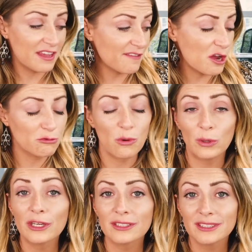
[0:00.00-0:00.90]
They found what
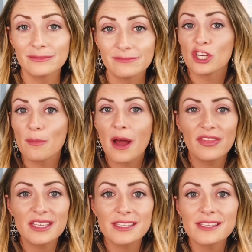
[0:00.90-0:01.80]
worked. I'm gonna jump
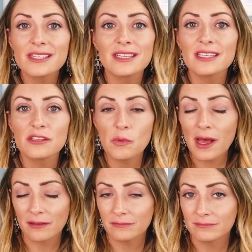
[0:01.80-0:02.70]
on these listings as well.